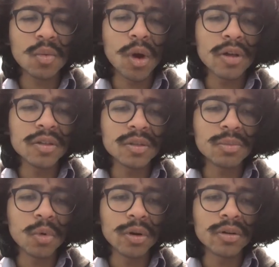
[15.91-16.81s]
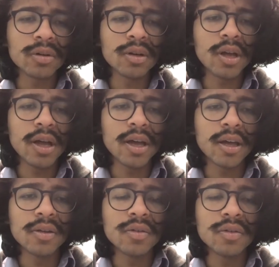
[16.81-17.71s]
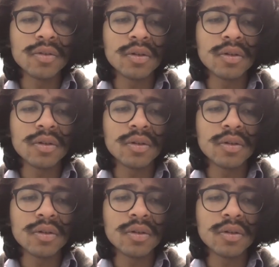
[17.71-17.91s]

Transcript: why are these important, and